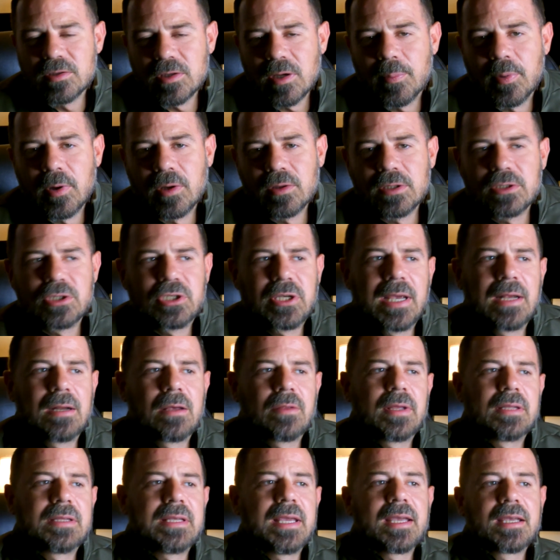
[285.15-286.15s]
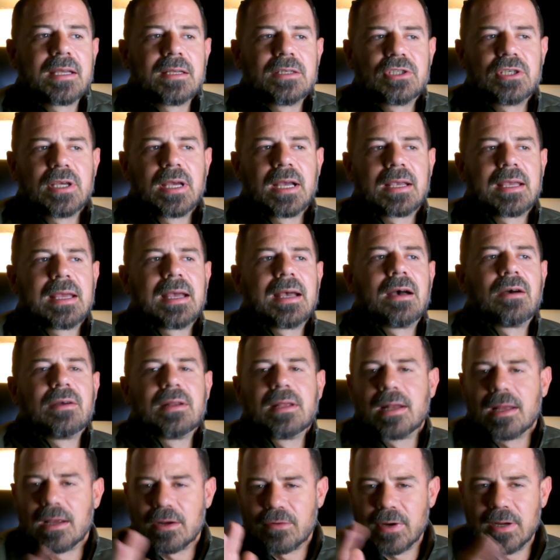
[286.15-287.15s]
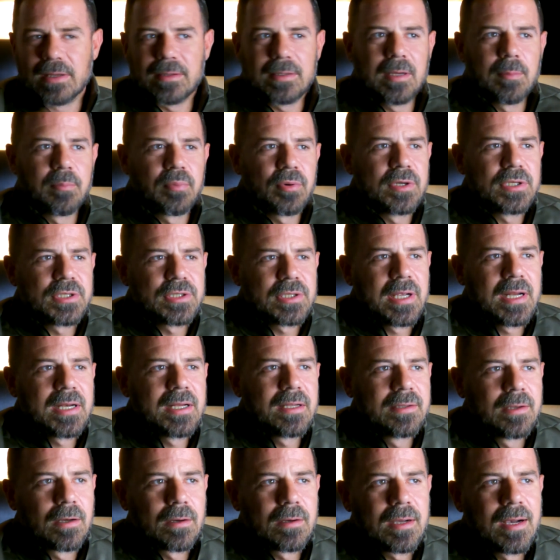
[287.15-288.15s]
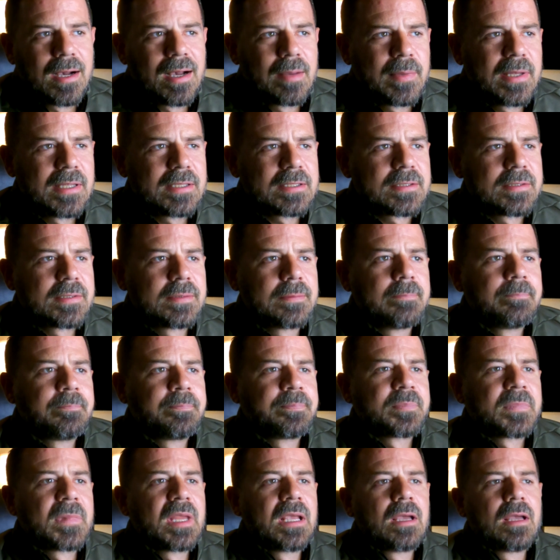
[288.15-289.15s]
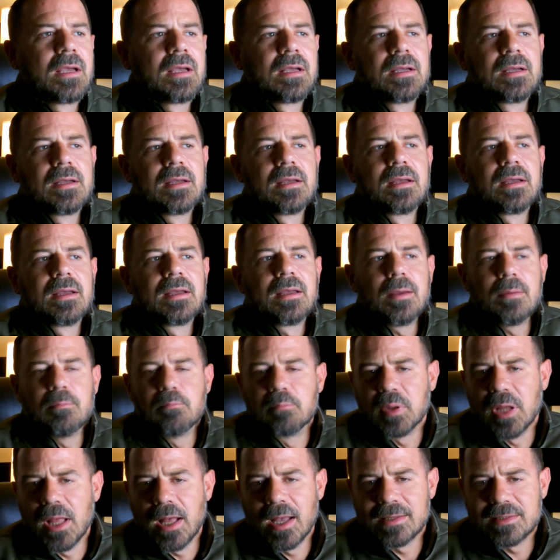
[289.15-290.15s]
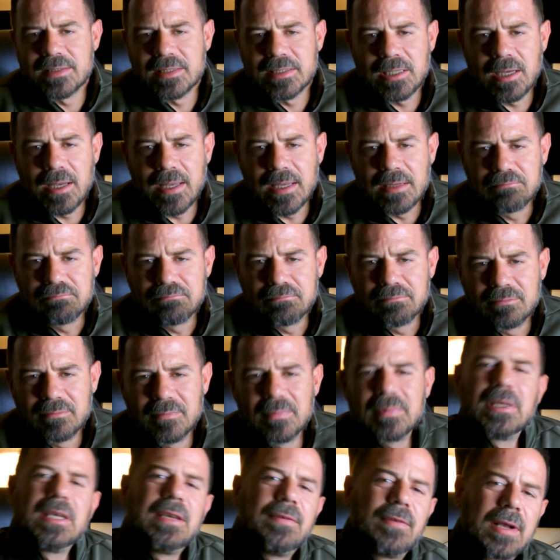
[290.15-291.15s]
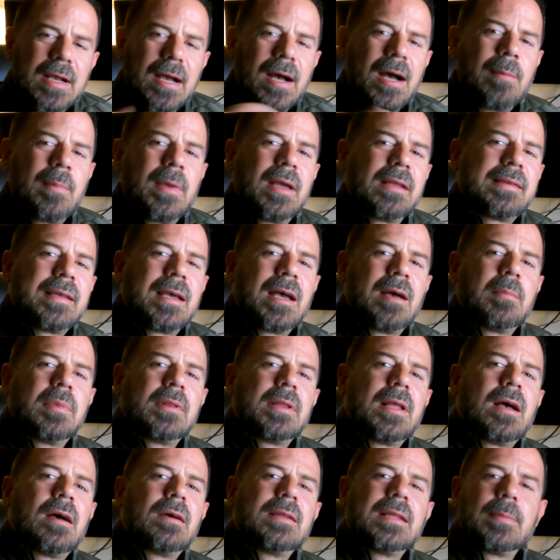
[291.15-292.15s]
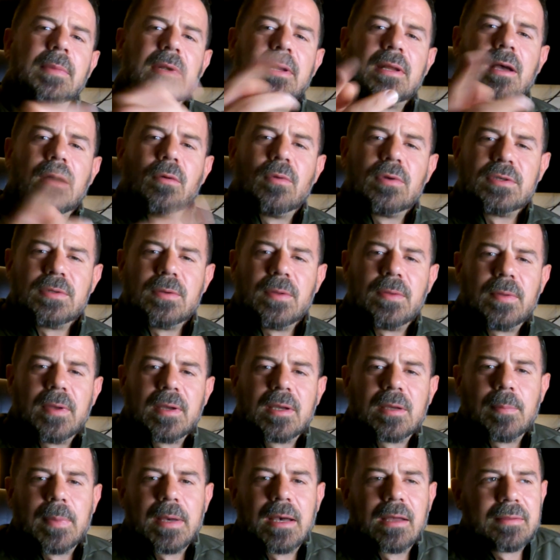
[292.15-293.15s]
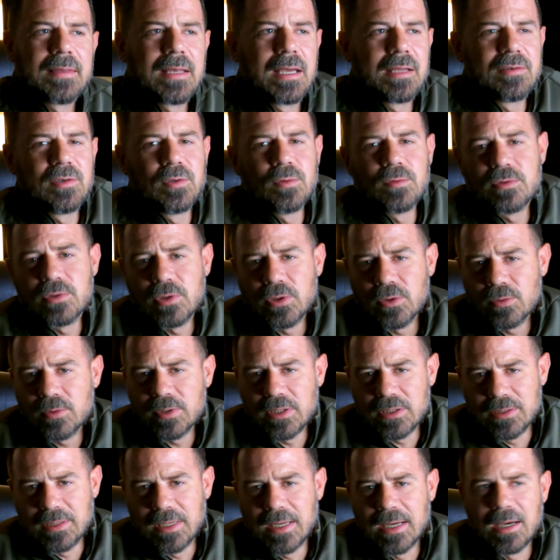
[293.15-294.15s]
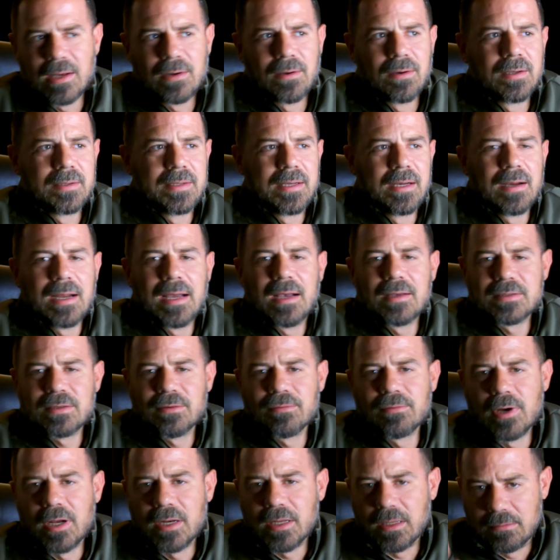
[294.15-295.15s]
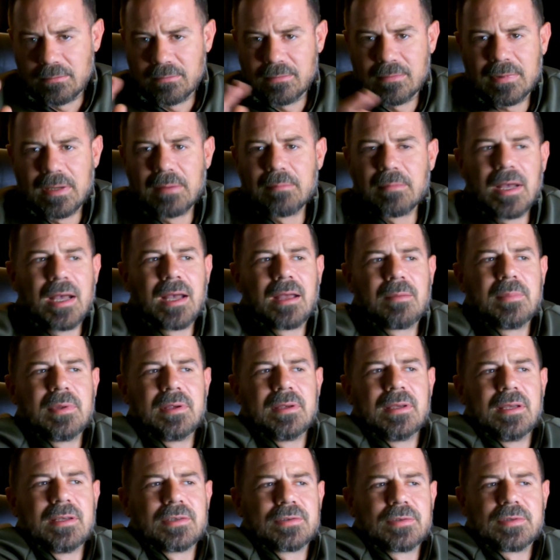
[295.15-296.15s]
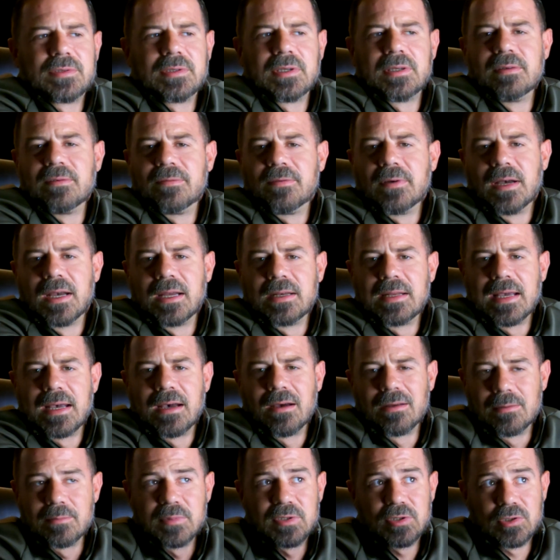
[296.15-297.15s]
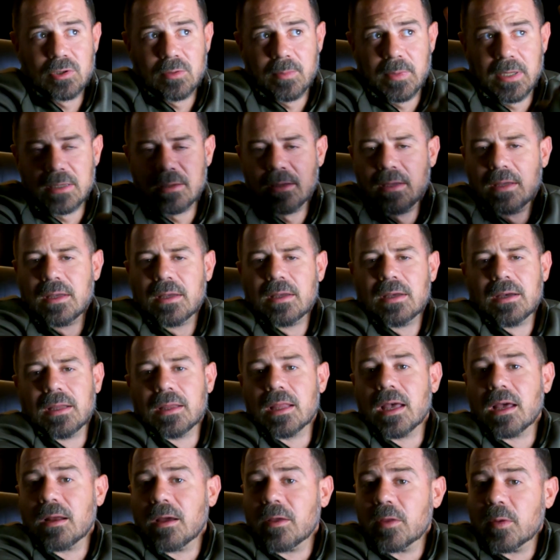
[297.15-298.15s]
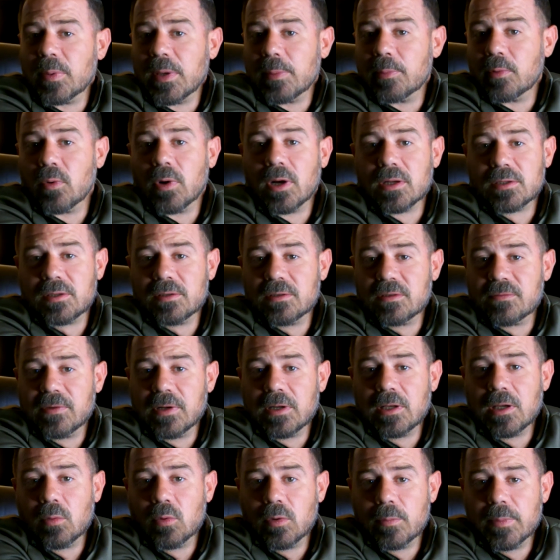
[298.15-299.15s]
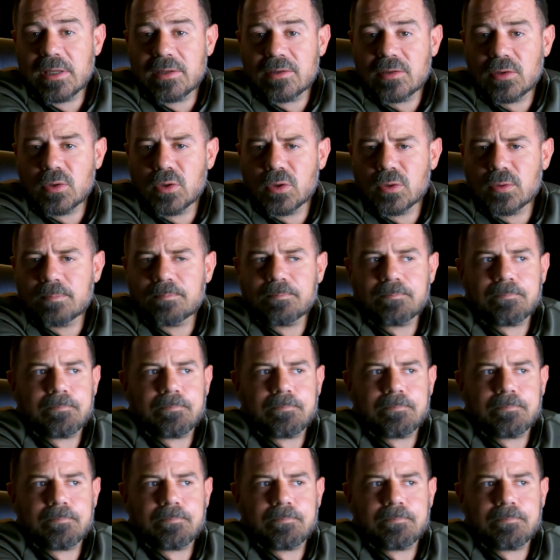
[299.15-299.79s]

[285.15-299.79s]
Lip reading: up on the channel that they can check out, and I greatly appreciated their comments. Blind Sight, leave a comment down below and let me know what you think about that new tune that you got on there. How's it running? I'd be interested to find out. I'm assuming a lot of other people watching this video would be too.